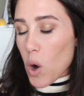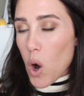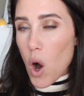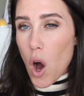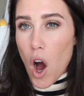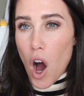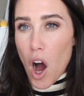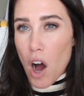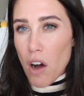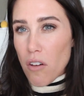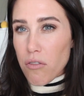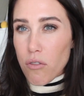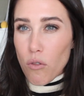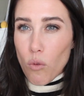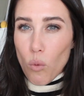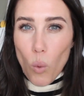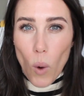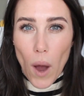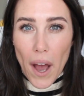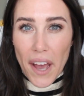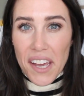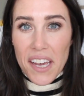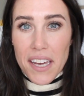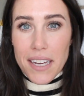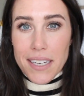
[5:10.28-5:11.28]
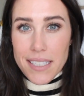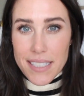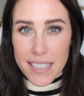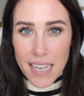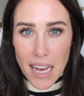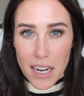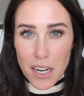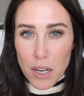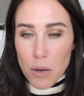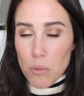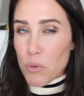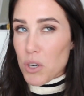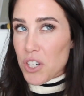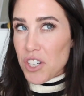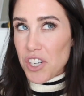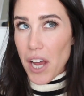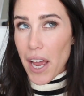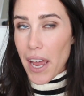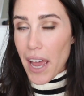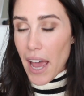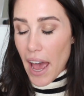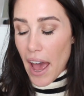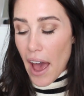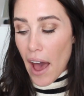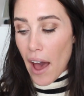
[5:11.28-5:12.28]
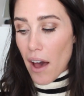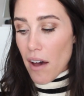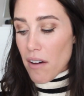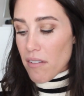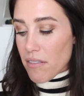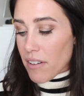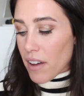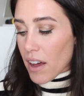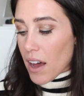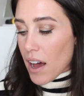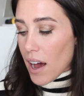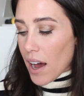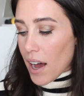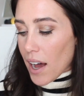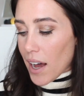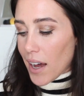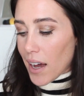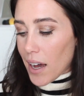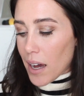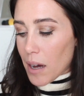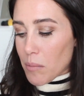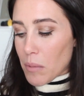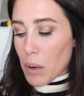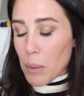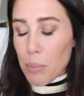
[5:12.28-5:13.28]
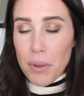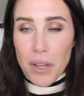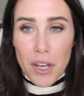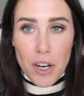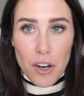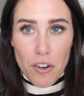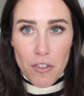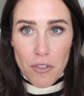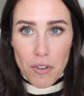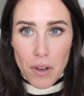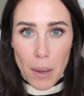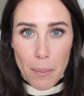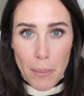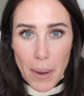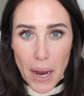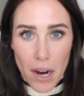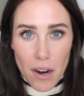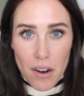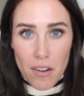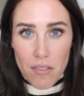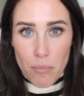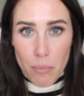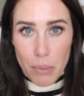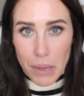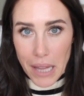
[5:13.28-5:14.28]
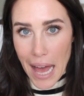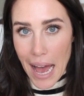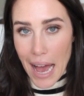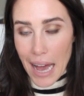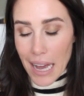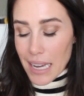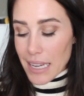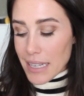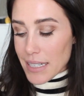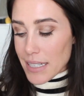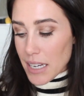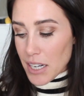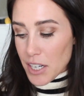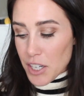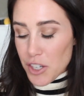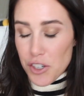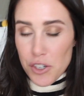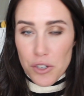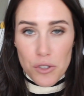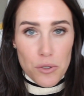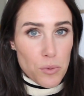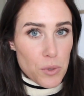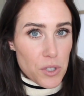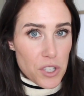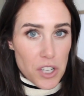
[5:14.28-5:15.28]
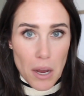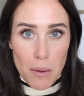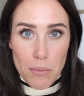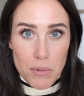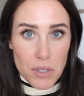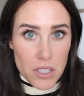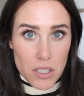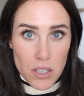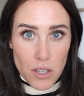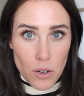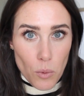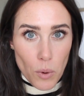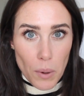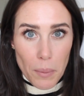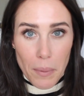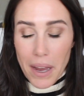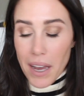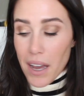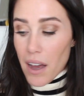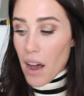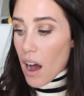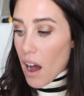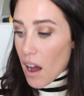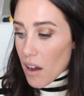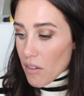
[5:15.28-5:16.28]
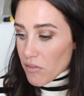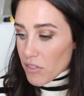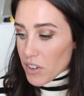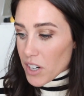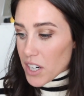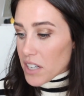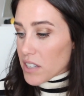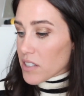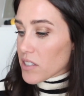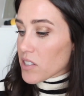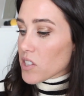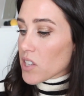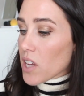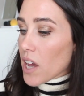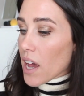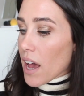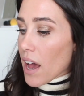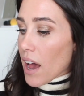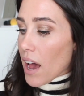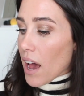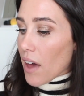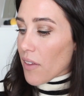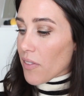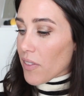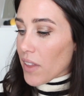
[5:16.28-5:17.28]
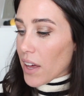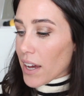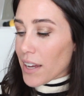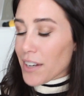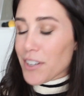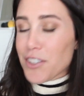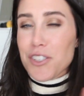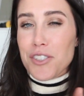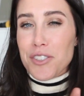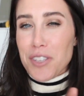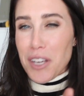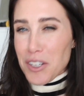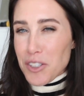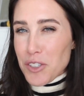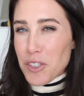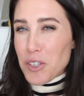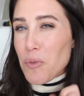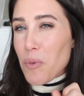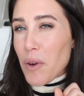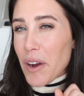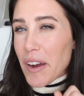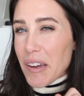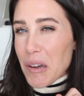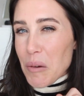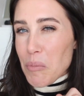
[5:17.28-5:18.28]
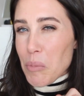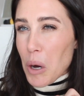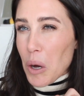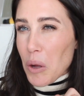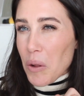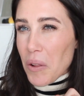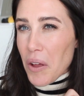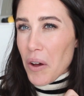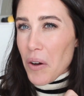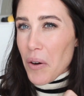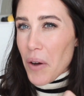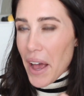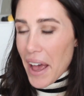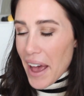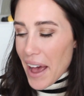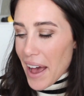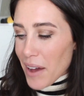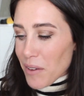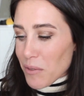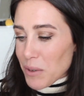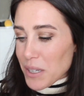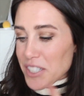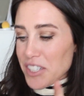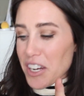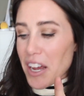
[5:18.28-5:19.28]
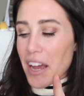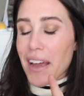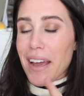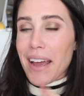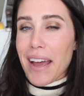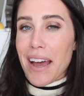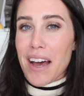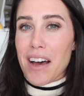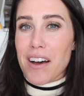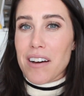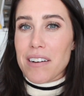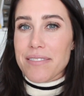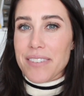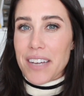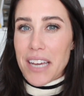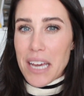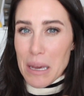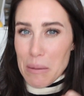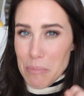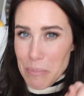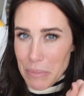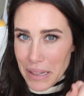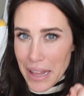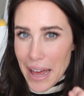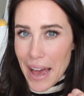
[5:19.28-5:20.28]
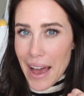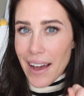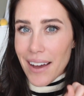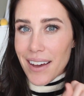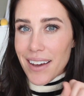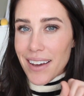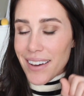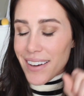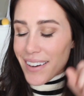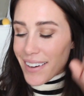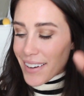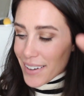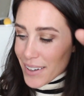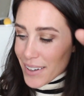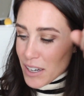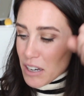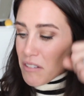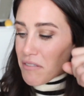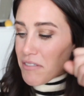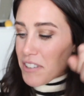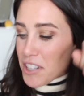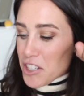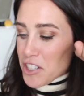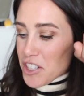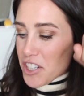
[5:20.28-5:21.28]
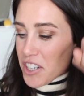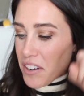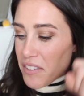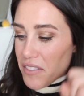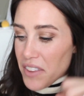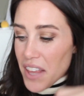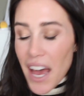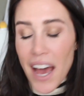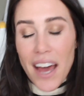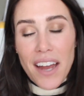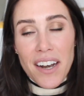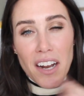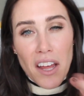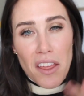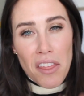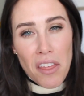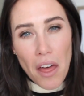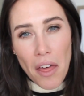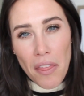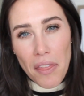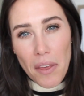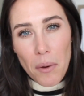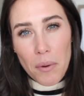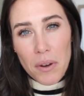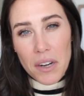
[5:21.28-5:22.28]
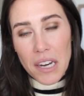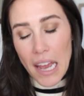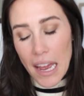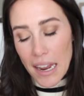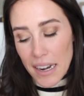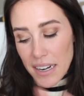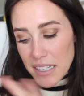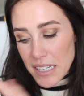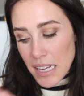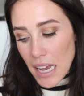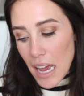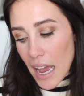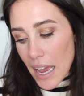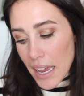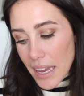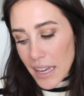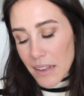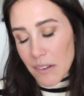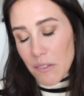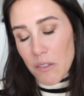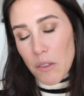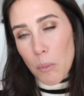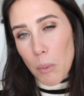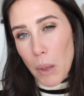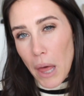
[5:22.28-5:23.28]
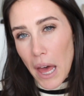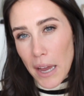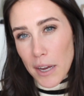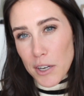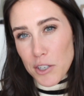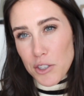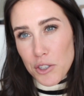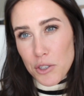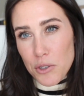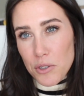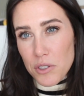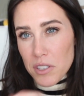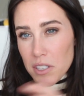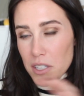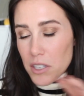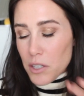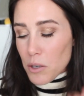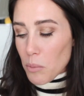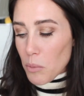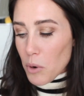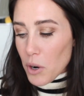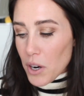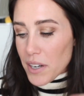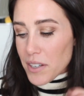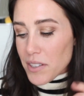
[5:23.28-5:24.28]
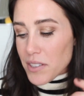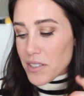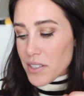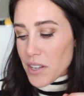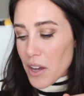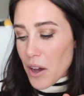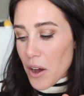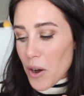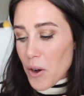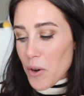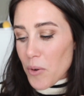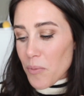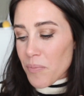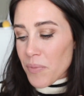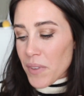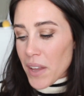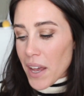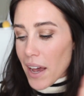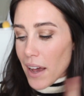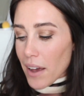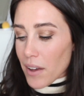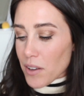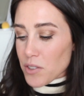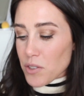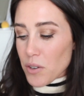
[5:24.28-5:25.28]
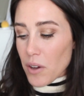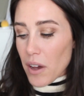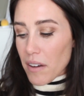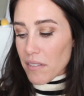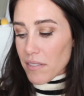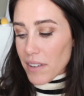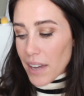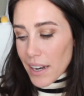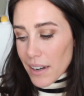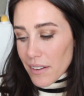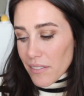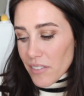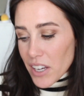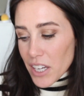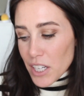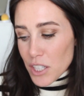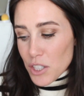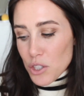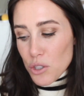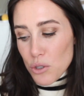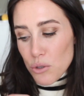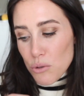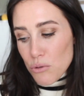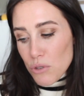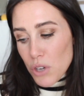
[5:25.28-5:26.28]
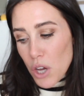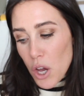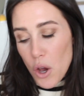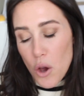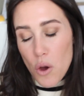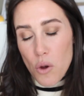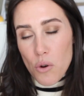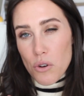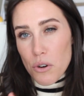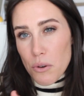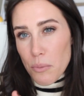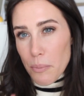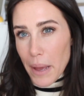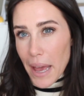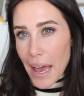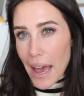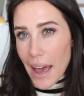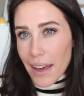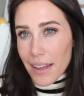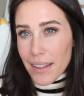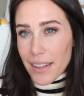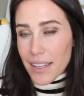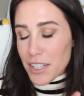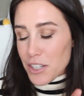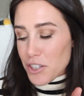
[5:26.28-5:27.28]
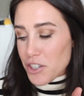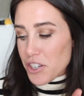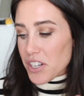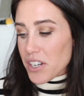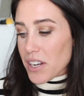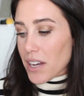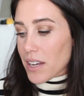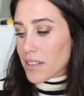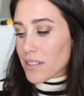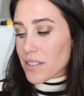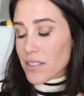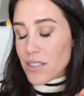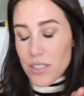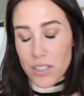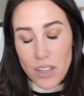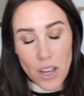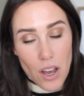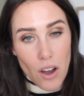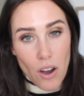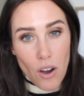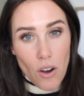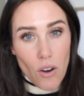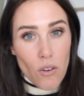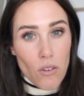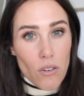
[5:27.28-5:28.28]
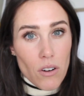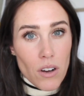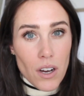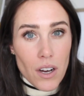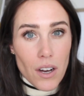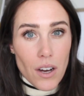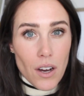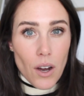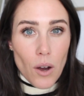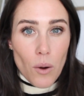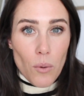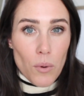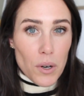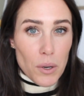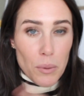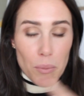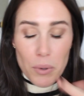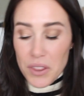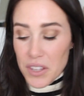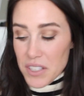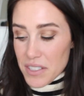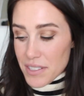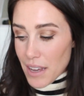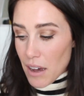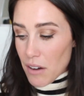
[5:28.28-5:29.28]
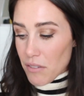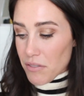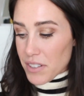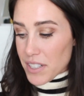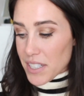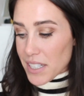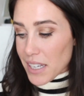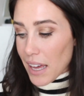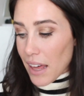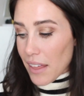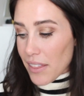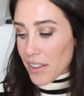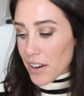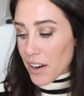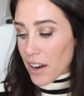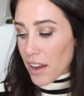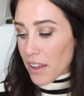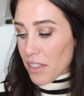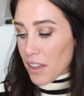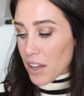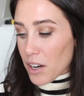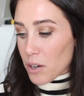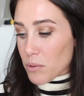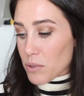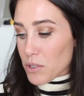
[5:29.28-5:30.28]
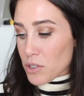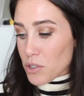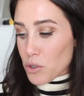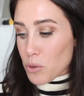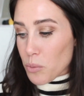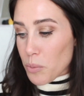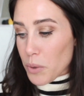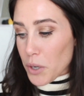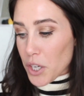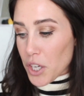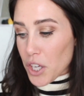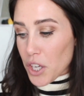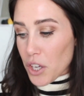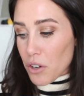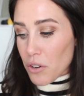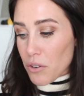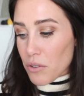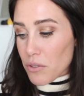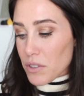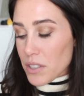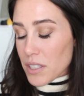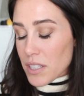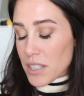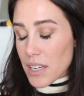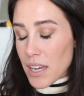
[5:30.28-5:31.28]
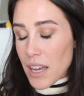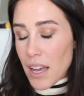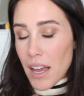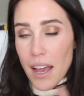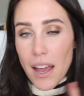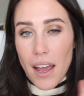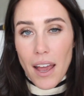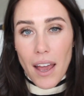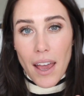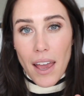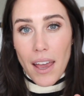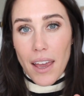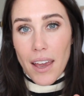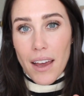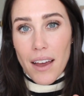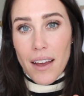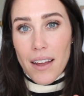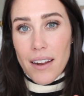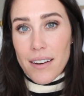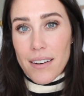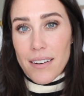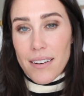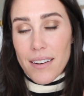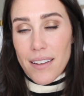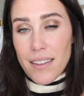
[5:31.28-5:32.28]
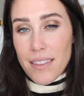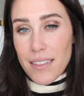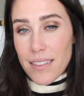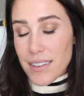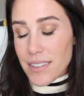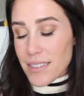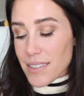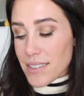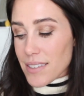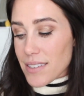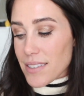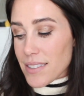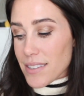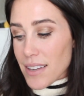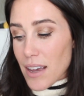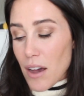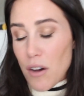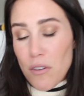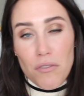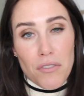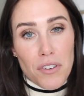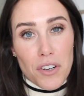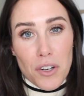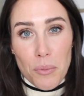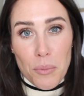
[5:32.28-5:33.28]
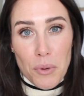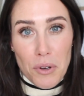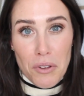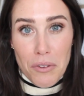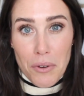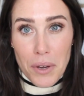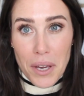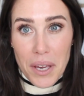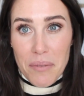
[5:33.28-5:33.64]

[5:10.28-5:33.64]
off-white denim, which I have, a pair of black tennis shoes, which I'm just gonna wear my Converse, and then she's actually wearing a polo hat, which I have a black version of that, and I thought that would kind of tie in the black shoes a little more. So I also have kind of like a two-toned bag like she does, so we're gonna put this outfit together. I thought it was super cute, and this is outfit number 3.